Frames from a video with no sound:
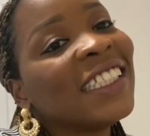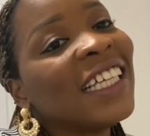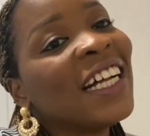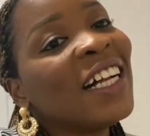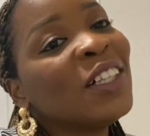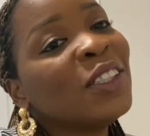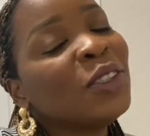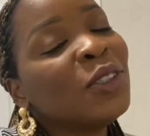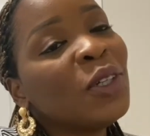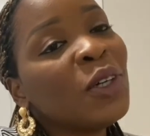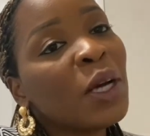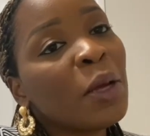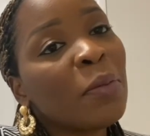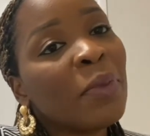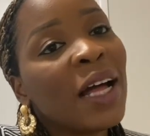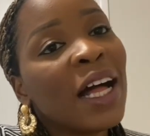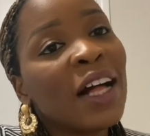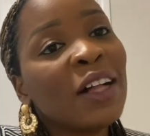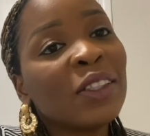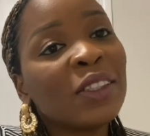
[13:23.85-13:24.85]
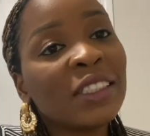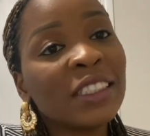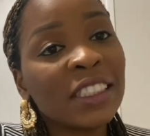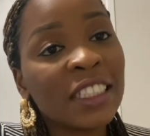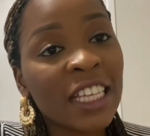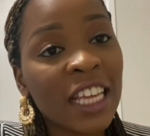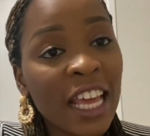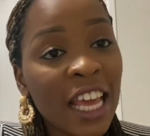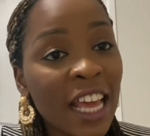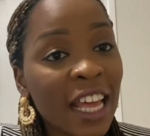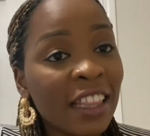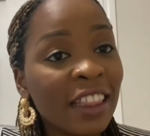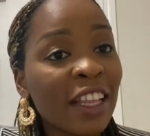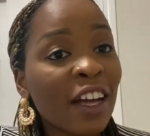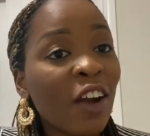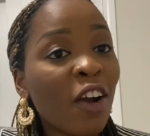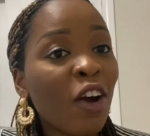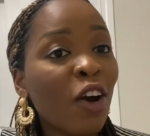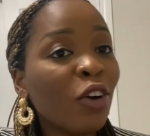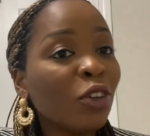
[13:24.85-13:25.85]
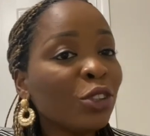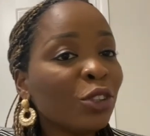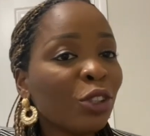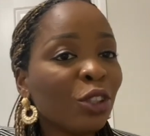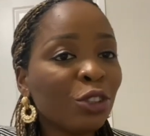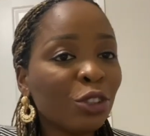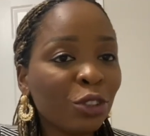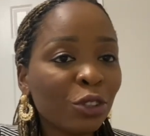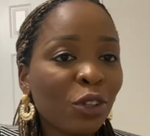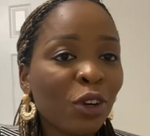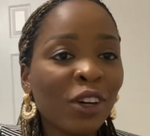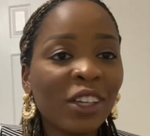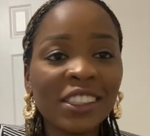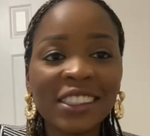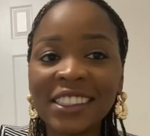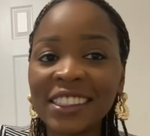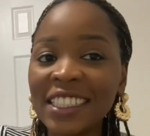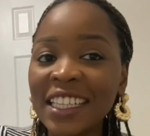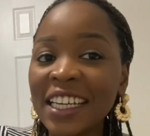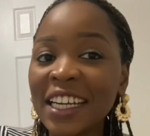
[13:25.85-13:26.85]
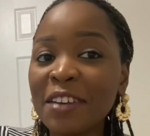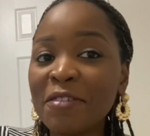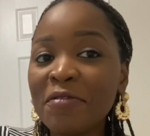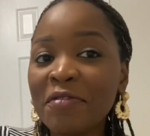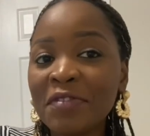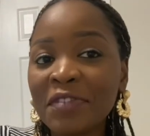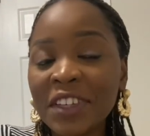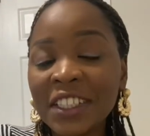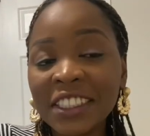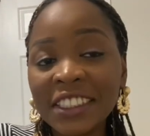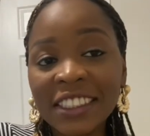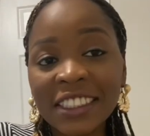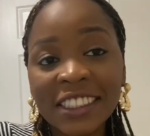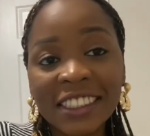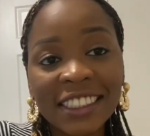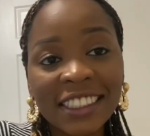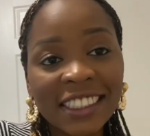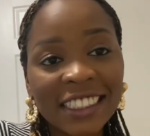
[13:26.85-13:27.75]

I'll talk about the culture shocks that I faced